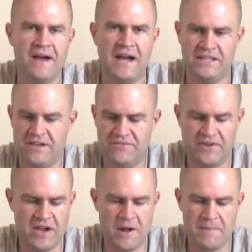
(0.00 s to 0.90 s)
I
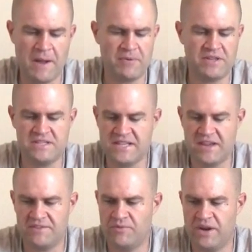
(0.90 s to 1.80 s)
love, I bring this
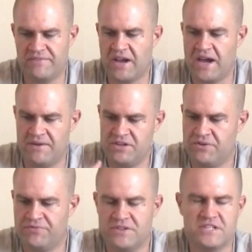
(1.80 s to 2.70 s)
out even when I've got, you
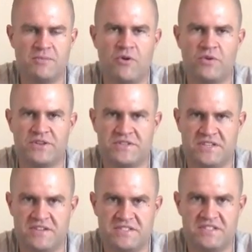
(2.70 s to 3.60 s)
know, friends come over with their
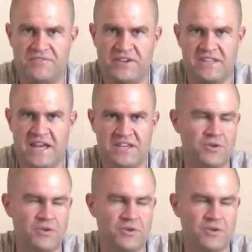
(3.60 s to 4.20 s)
sons and stuff like that.